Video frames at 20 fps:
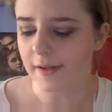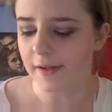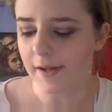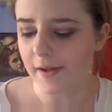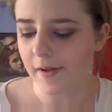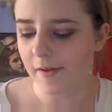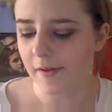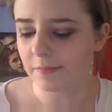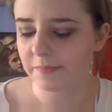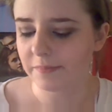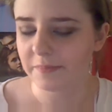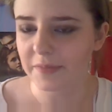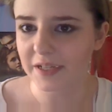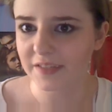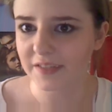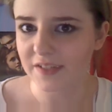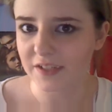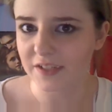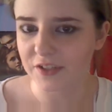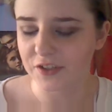
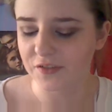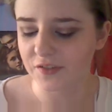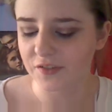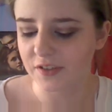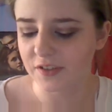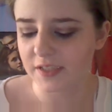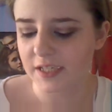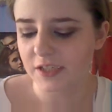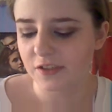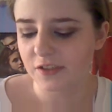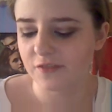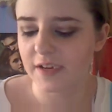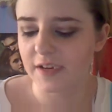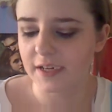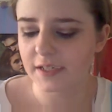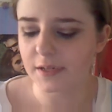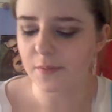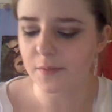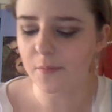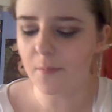Max Factor's Full Splash
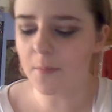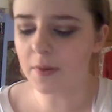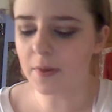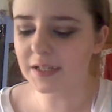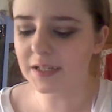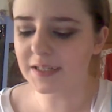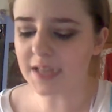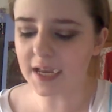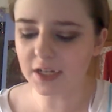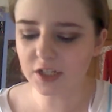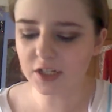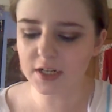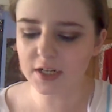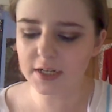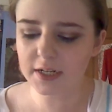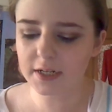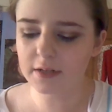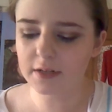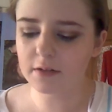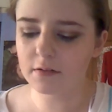Effect, but it's
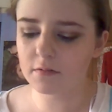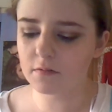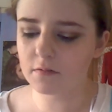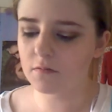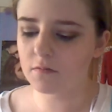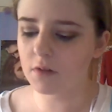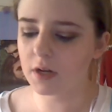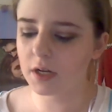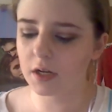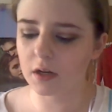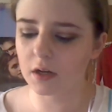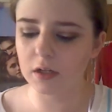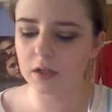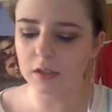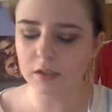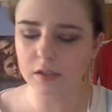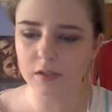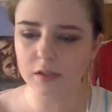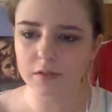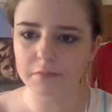actually running
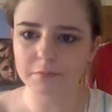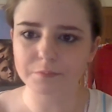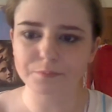out.